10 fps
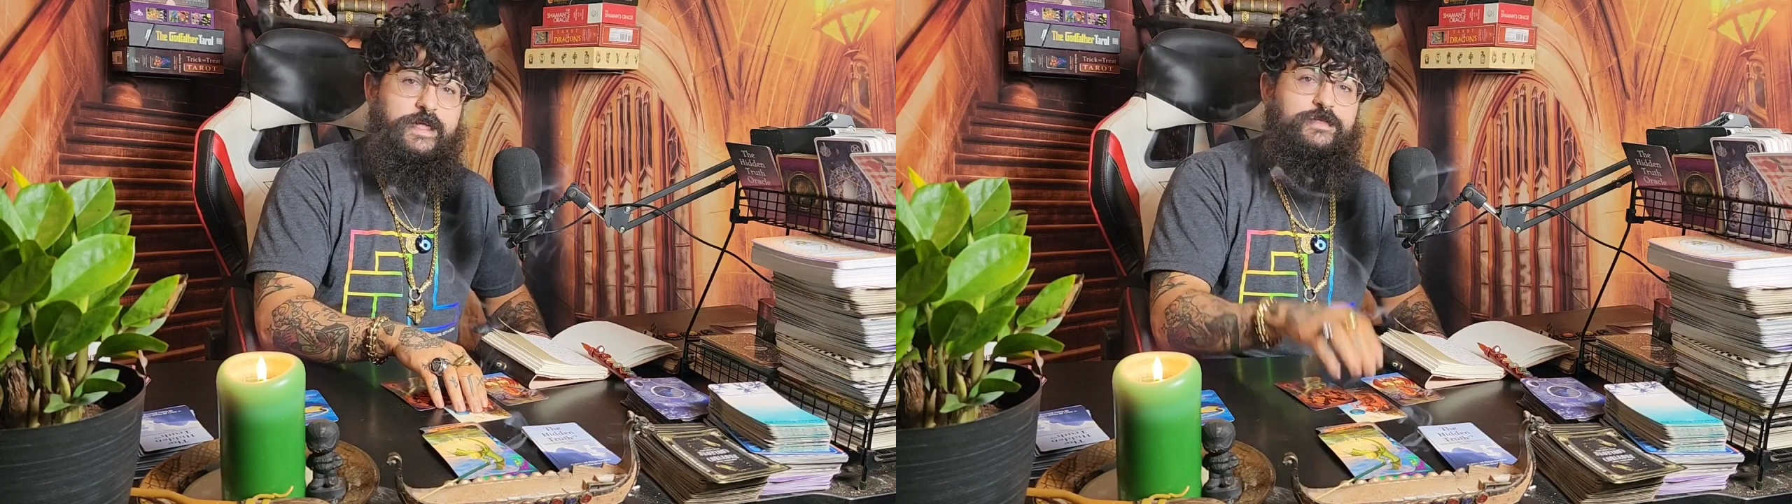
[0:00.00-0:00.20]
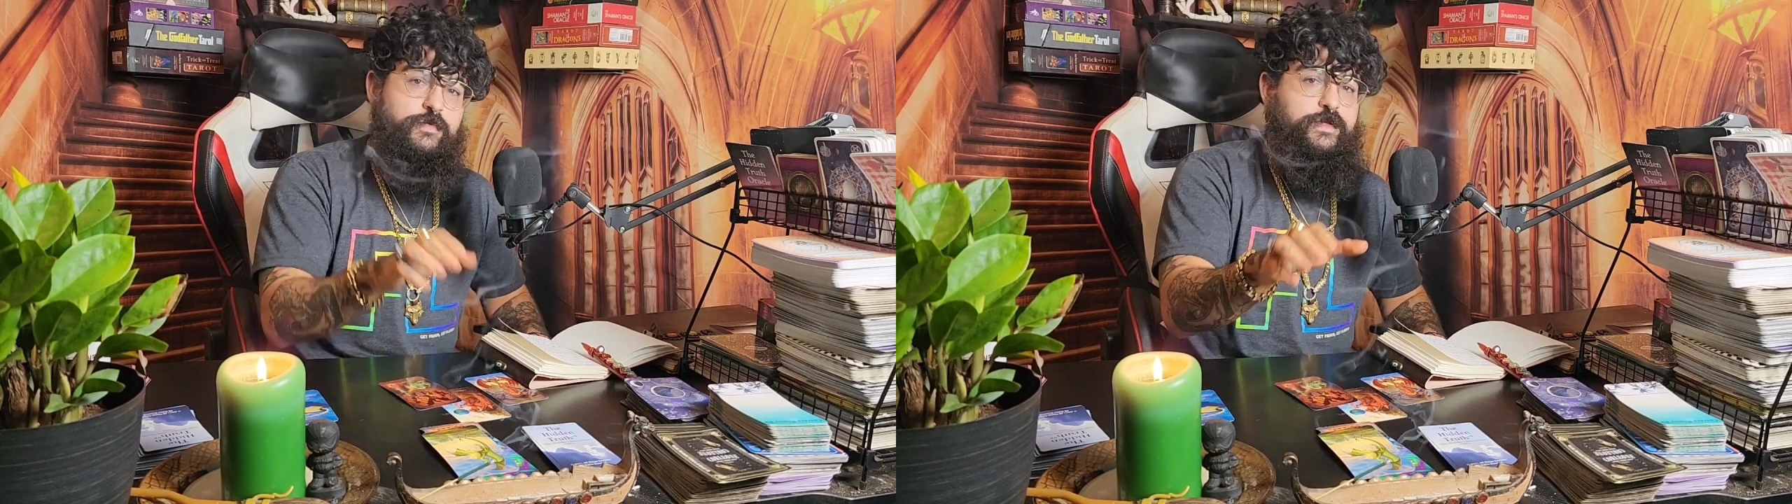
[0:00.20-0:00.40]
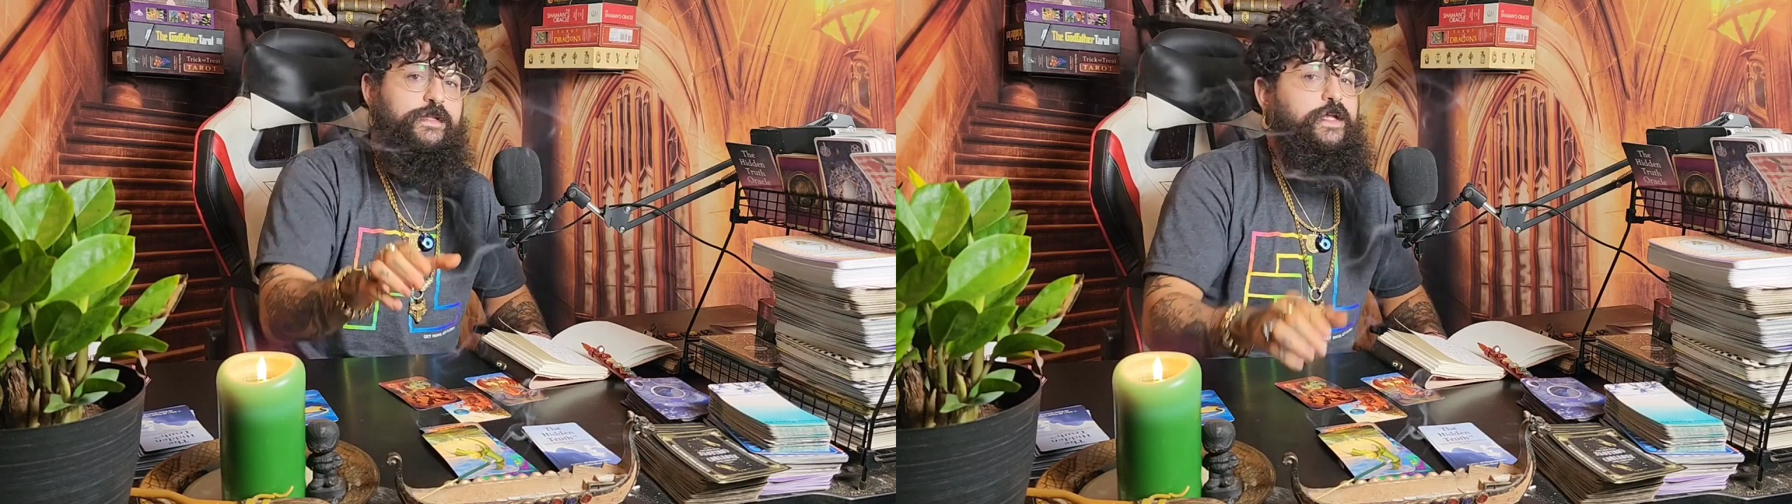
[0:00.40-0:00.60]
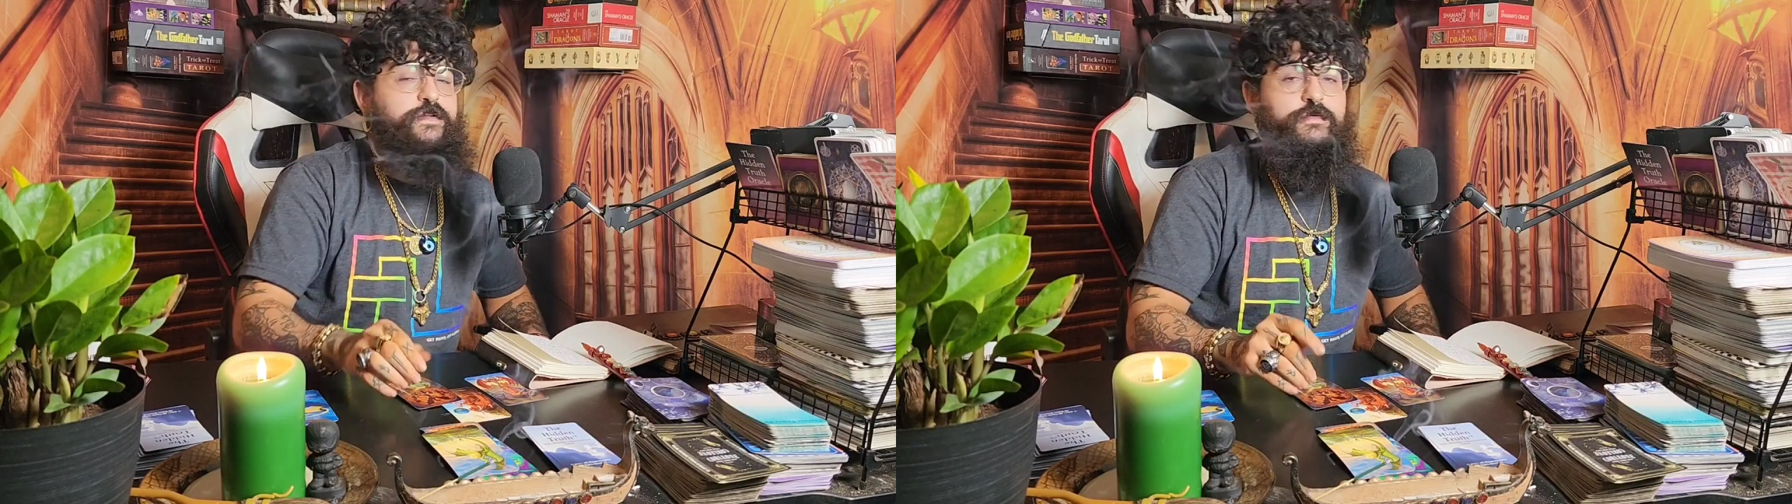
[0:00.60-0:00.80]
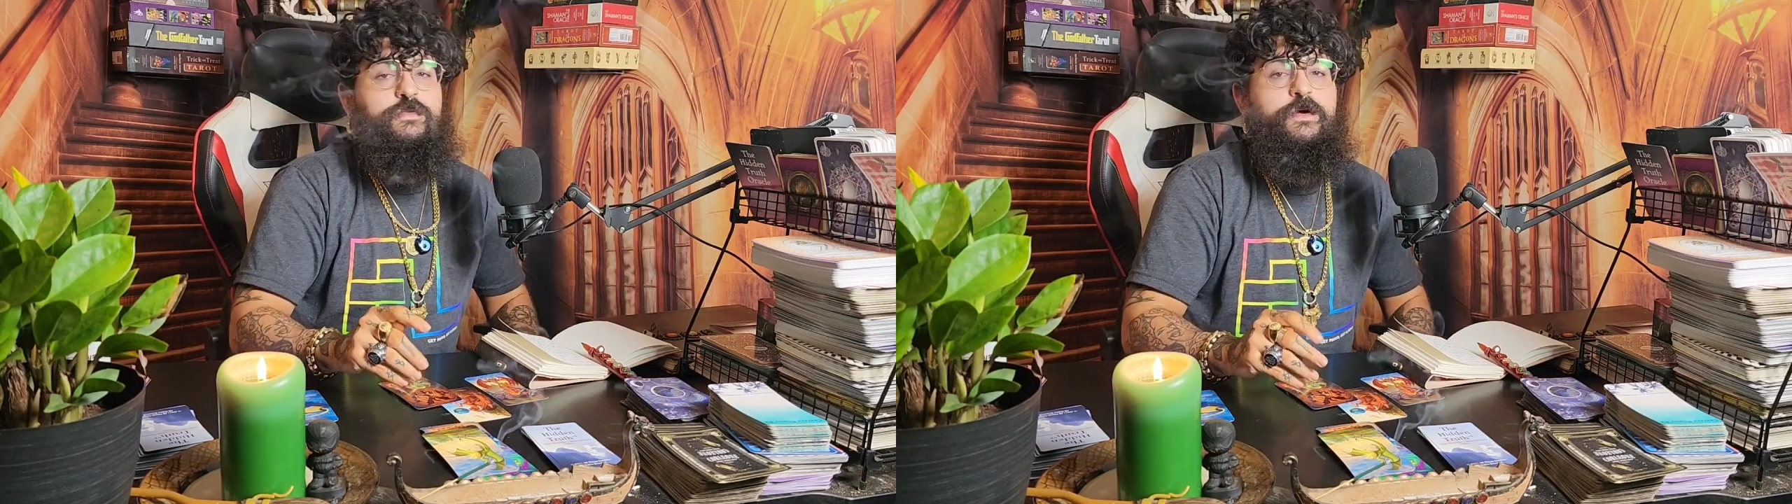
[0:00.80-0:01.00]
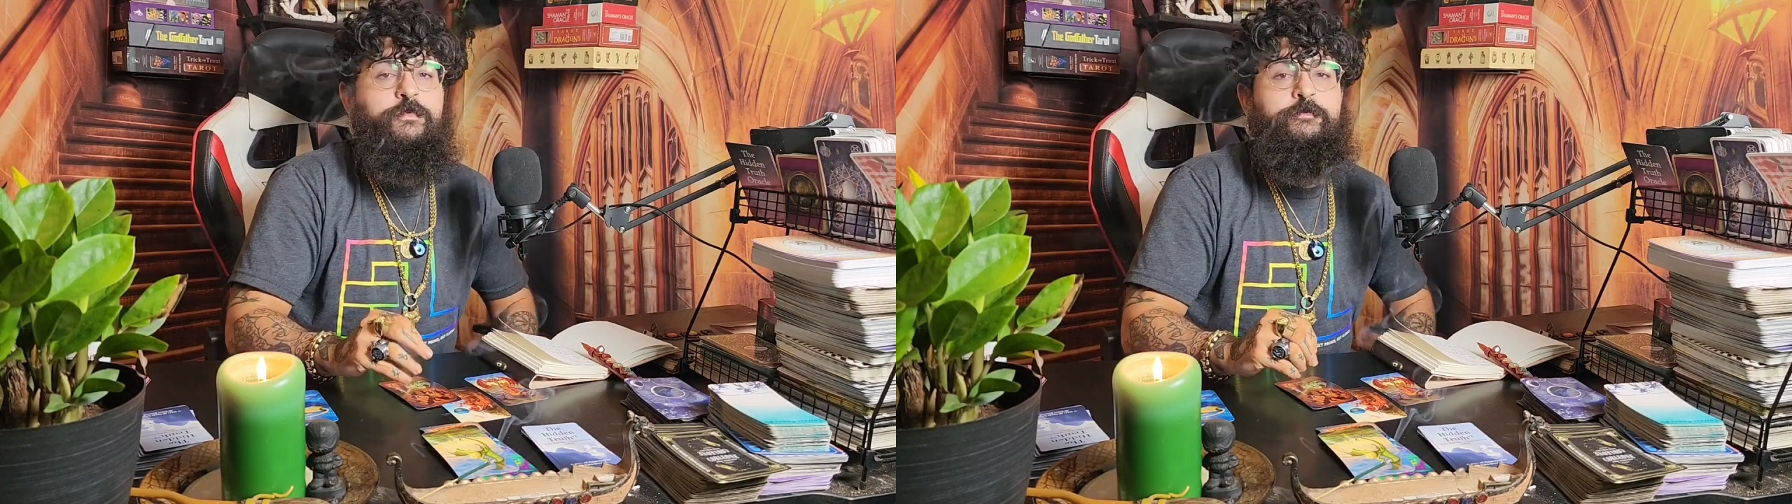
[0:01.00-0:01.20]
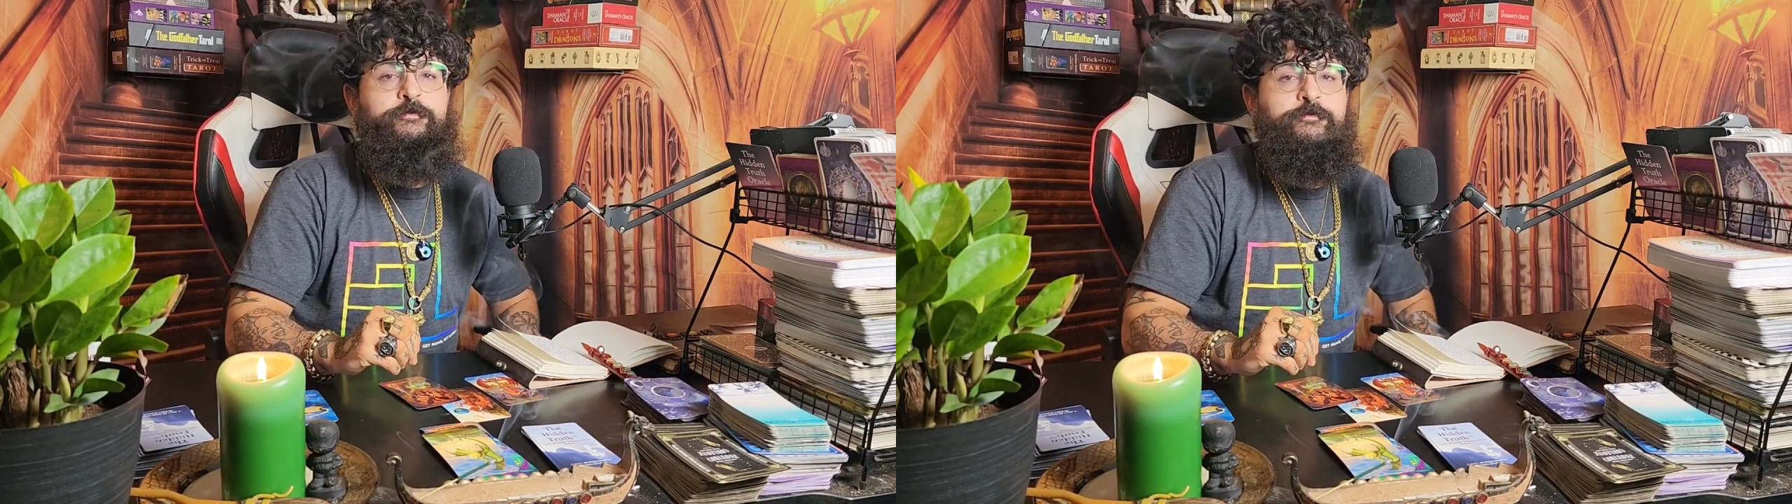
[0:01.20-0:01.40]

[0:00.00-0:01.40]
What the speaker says: That's one thing they do know.